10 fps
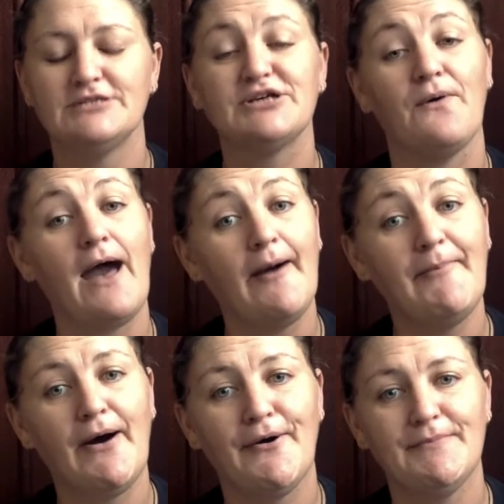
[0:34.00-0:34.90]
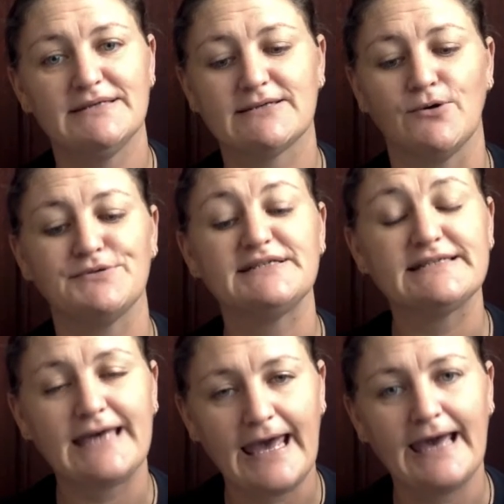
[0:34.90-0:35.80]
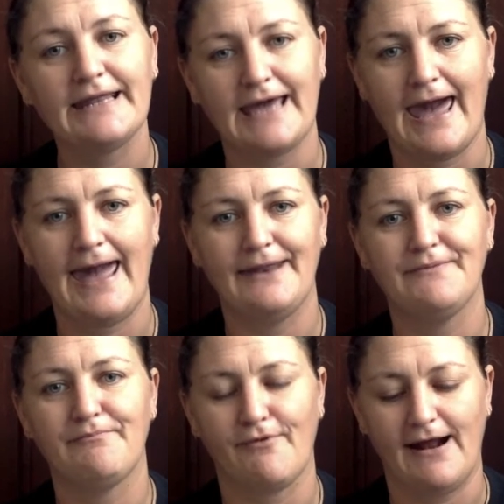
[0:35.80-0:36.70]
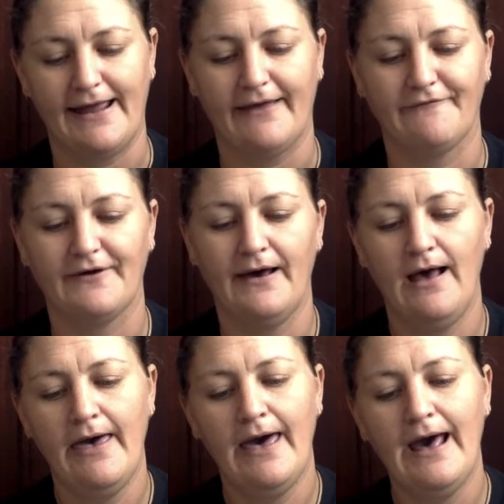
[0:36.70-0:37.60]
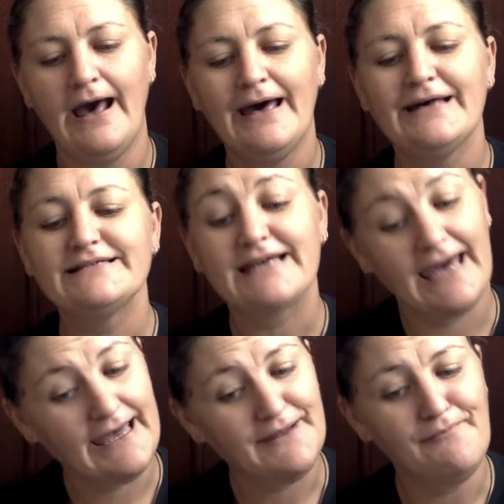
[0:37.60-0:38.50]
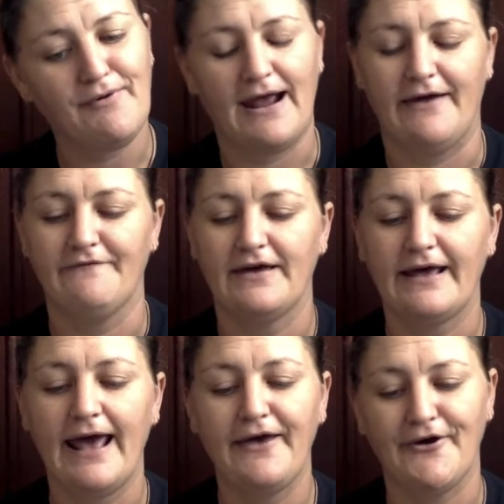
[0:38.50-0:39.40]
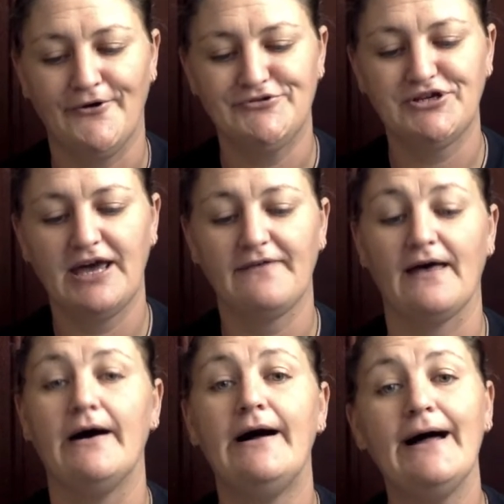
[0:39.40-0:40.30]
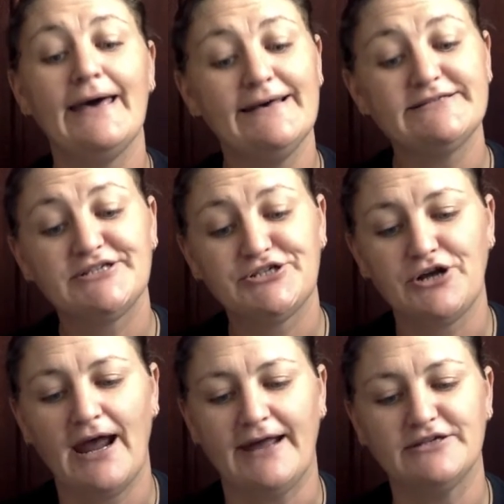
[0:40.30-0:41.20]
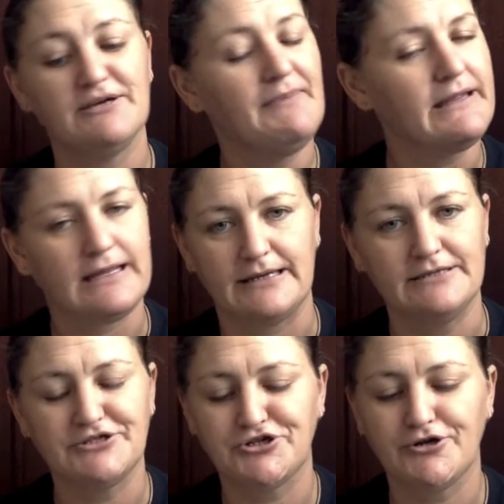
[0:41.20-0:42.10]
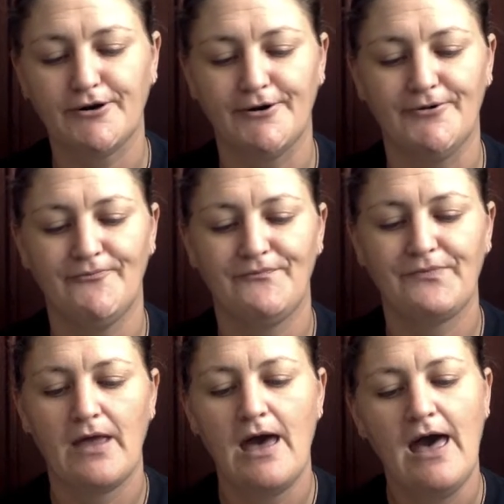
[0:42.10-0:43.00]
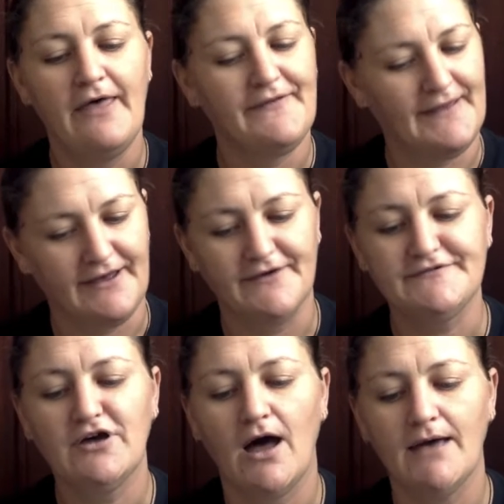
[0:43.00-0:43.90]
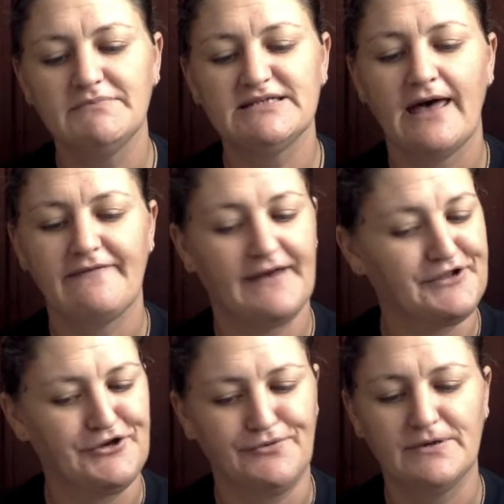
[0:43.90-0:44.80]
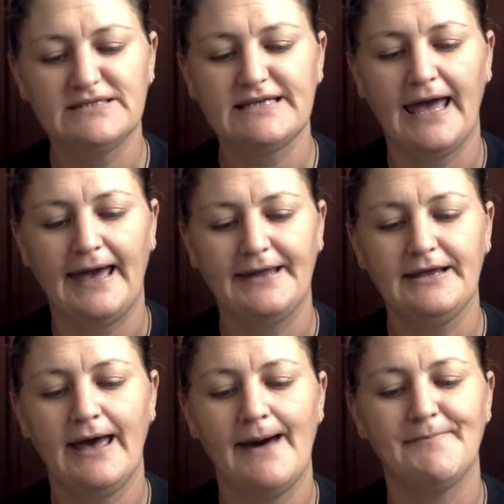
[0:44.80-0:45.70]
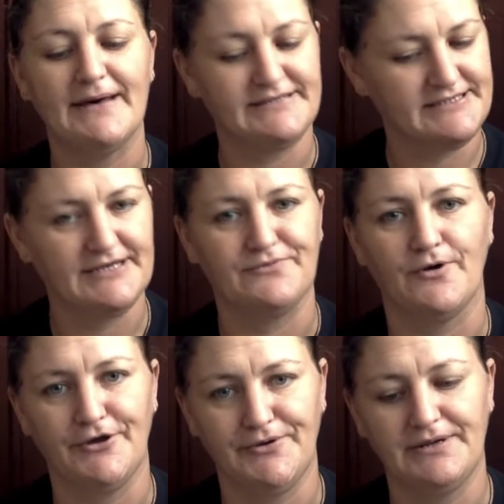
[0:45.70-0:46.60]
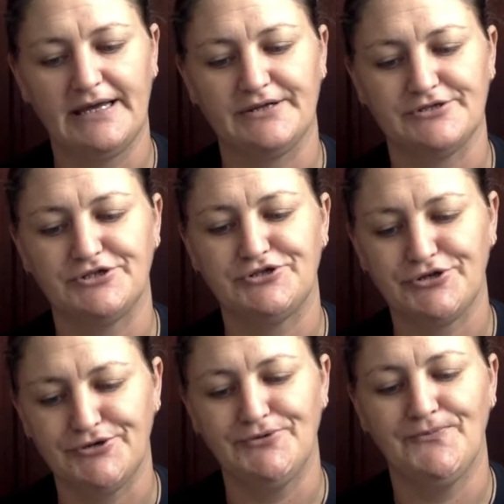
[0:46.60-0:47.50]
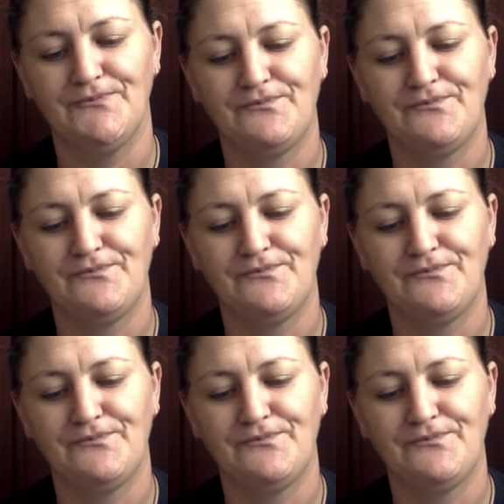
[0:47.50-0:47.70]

So our poem is called Scared and Brave. Scared and brave can go together. It's strange, but yet it's true. Think of times that you were scared, but did what you needed to do.